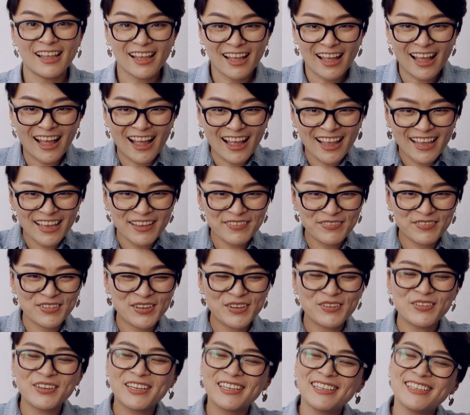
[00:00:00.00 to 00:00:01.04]
Hi
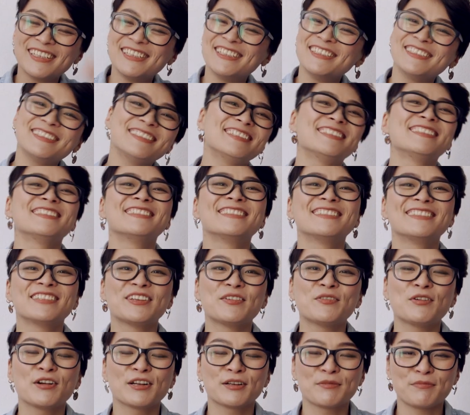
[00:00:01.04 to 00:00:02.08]
everyone!
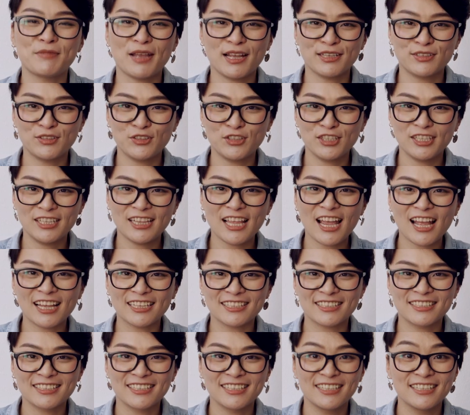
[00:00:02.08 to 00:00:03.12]
Welcome back to the
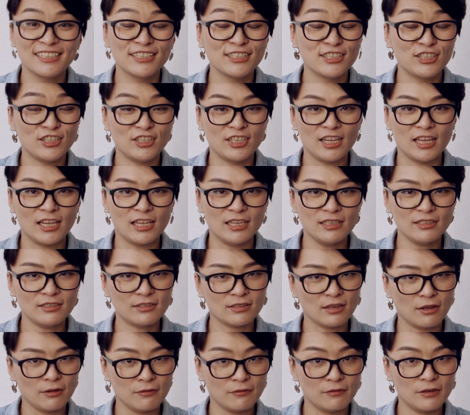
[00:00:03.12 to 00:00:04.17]
class. Today is
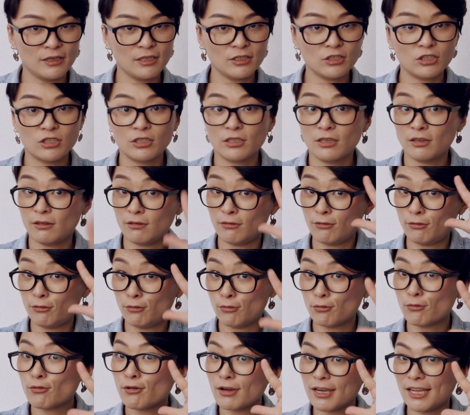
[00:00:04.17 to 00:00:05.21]
Solfège
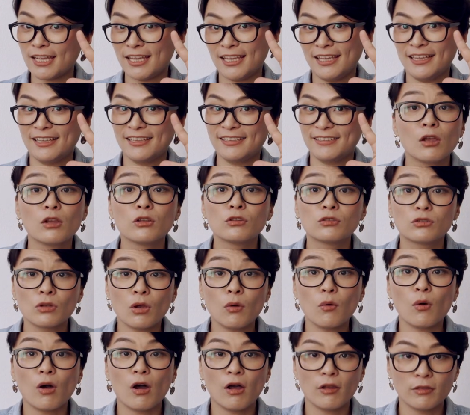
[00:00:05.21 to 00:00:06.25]
3.
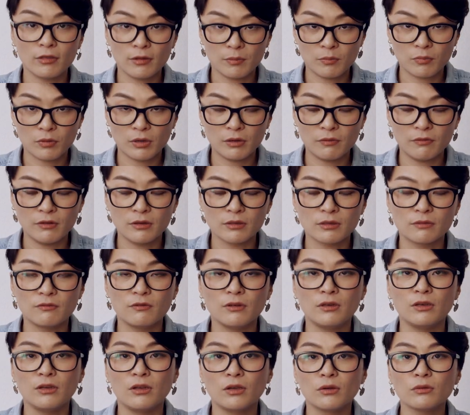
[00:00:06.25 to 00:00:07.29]
So on the previous
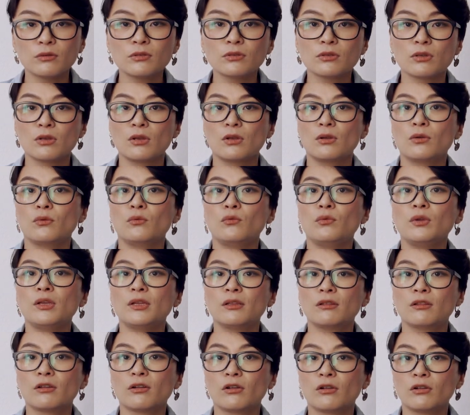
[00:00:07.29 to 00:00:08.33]
videos, we
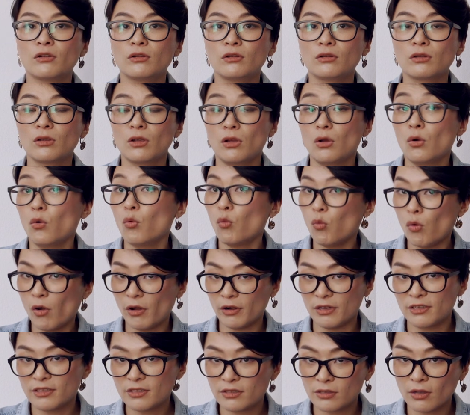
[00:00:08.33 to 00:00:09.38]
learned
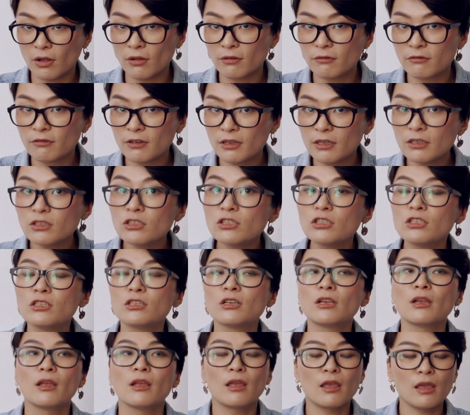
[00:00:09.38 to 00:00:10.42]
what is solfège
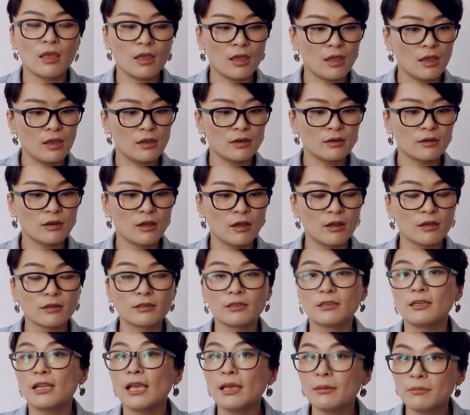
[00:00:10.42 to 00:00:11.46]
and
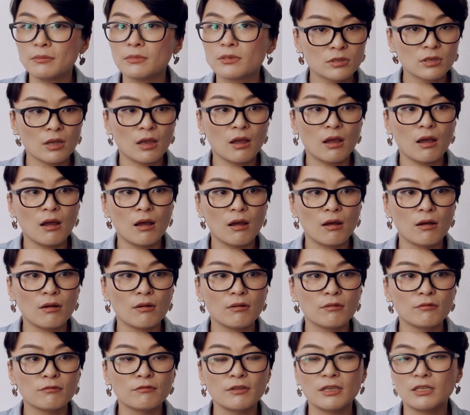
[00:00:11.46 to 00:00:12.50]
the names
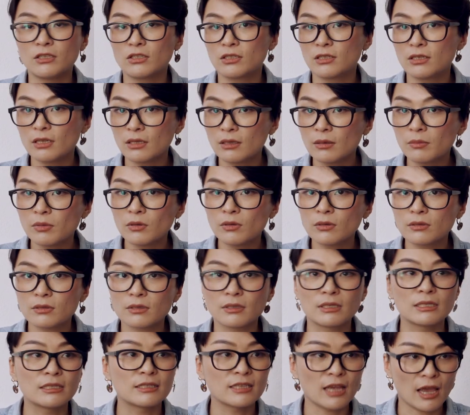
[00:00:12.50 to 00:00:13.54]
of each syllables
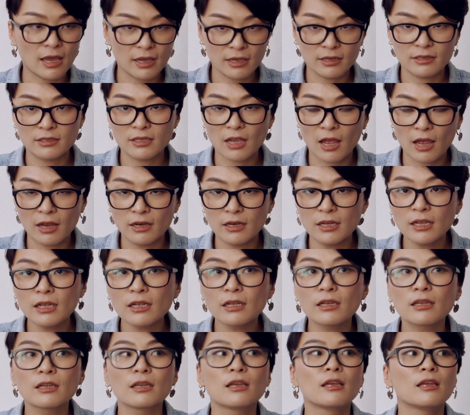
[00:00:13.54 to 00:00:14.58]
and
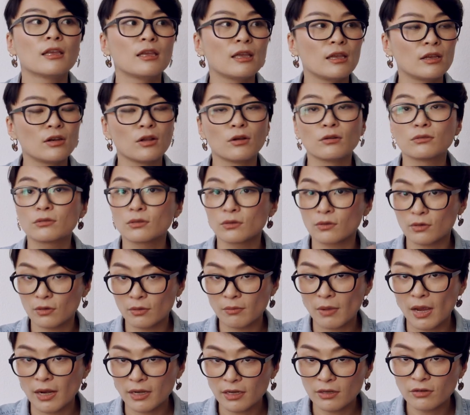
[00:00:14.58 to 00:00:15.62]
diatonic and also
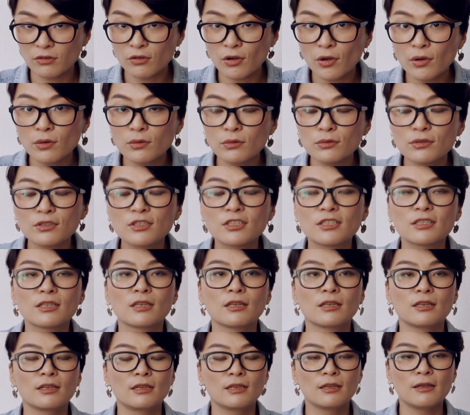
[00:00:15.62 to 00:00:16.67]
chromatic notes.
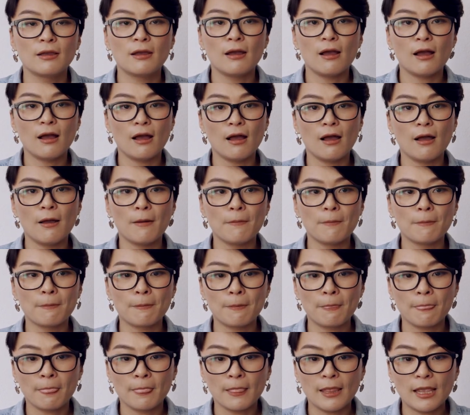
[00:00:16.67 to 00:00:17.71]

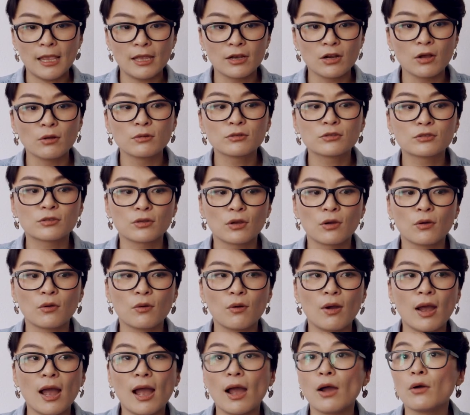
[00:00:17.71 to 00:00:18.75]
And
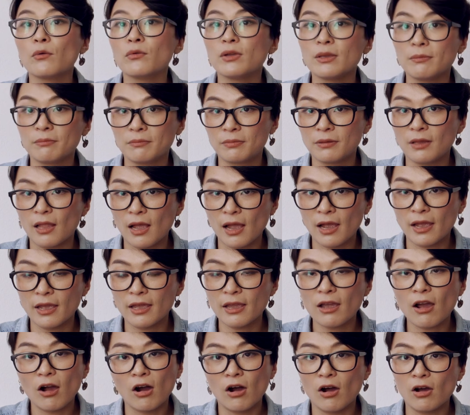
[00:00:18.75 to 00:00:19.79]
also how we
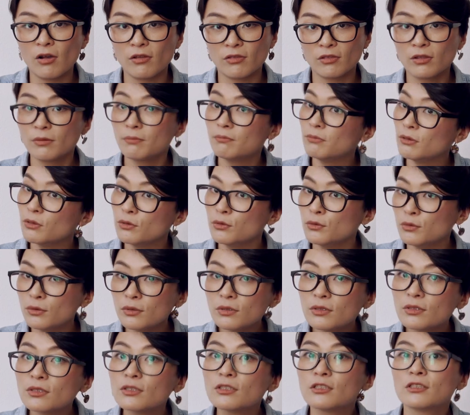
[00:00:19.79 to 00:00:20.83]
imply on the
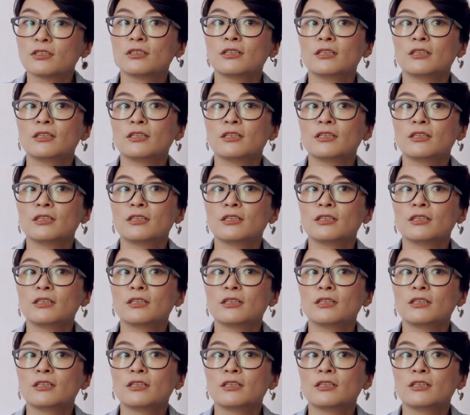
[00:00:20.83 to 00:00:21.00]
blues.